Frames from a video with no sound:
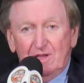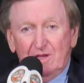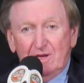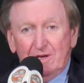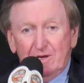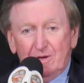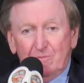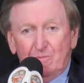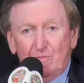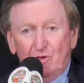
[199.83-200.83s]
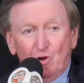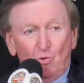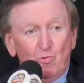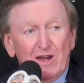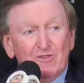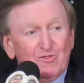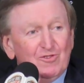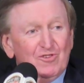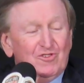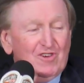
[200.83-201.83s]

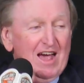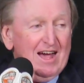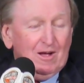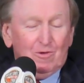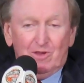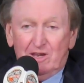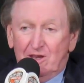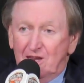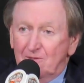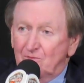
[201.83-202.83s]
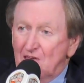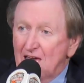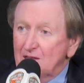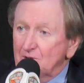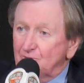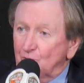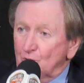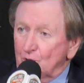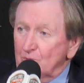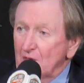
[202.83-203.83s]
raises a child. And that,
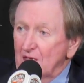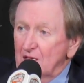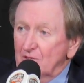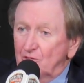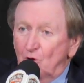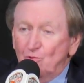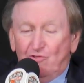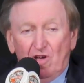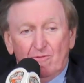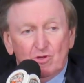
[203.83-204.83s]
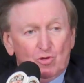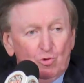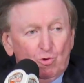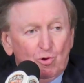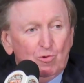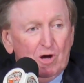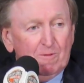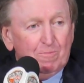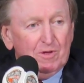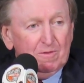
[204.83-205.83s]
for those of us who grew
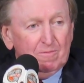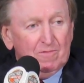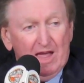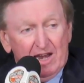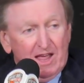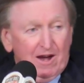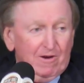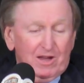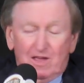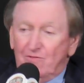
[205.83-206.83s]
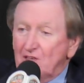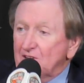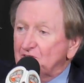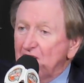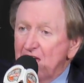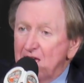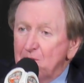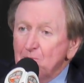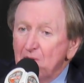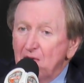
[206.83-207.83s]
up in that area at that
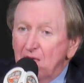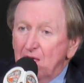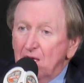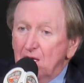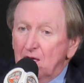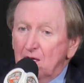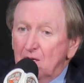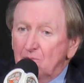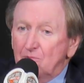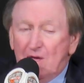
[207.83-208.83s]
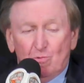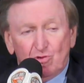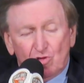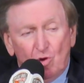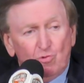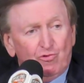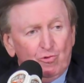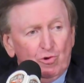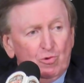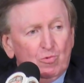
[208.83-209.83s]
time, that was so
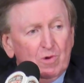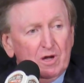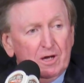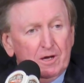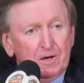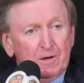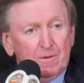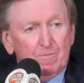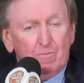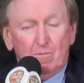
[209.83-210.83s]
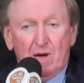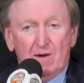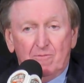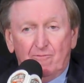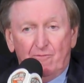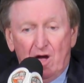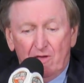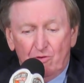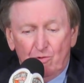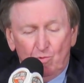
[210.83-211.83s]
true. My
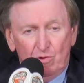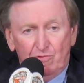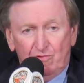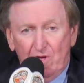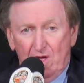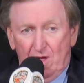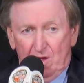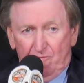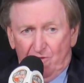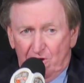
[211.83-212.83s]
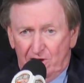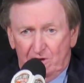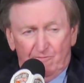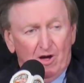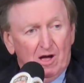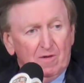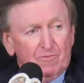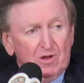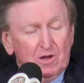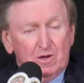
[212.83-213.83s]
father was very
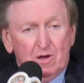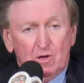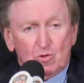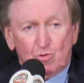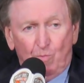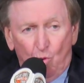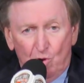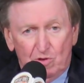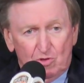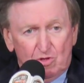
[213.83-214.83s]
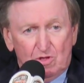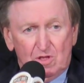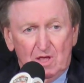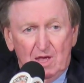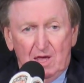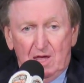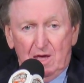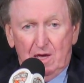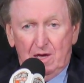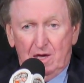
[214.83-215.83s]
involved in sports.
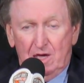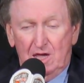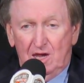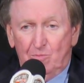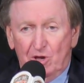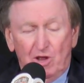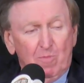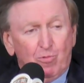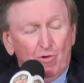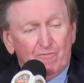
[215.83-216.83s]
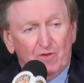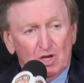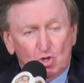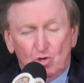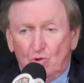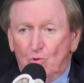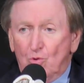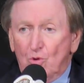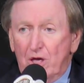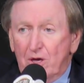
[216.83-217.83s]
He had been a
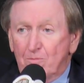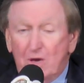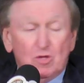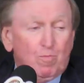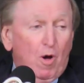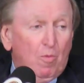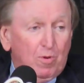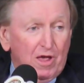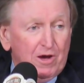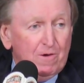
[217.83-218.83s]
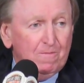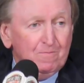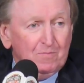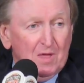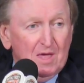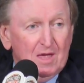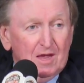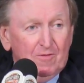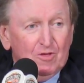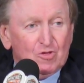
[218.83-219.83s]
professional baseball player
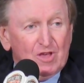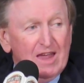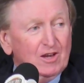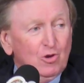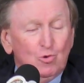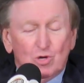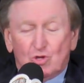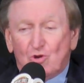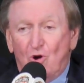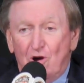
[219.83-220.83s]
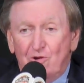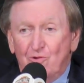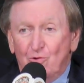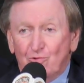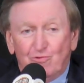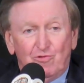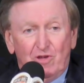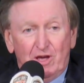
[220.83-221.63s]
in the St. Louis Cardinals